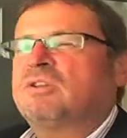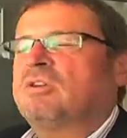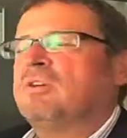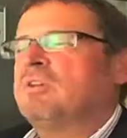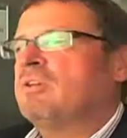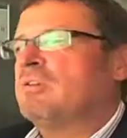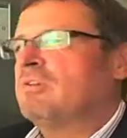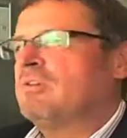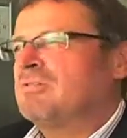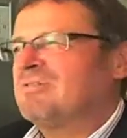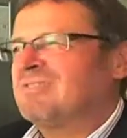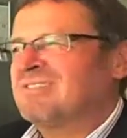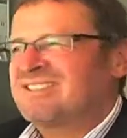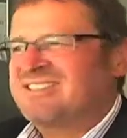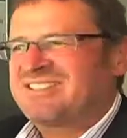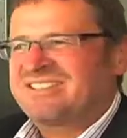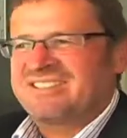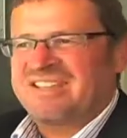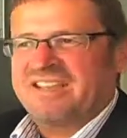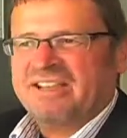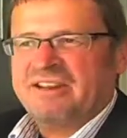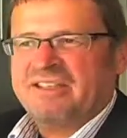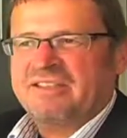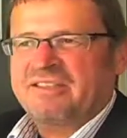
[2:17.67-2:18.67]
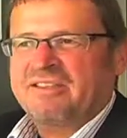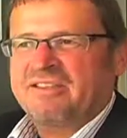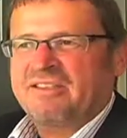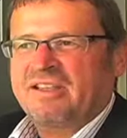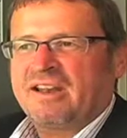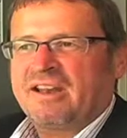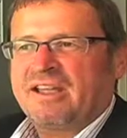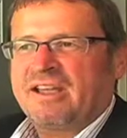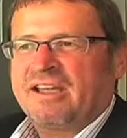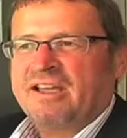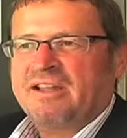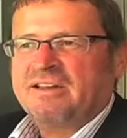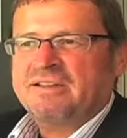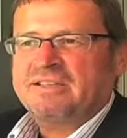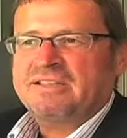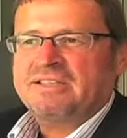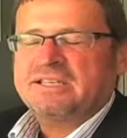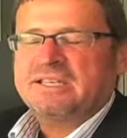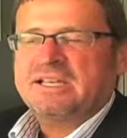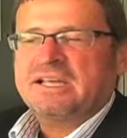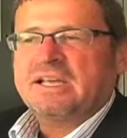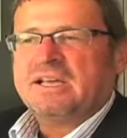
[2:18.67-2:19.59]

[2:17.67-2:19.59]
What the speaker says: or selling the land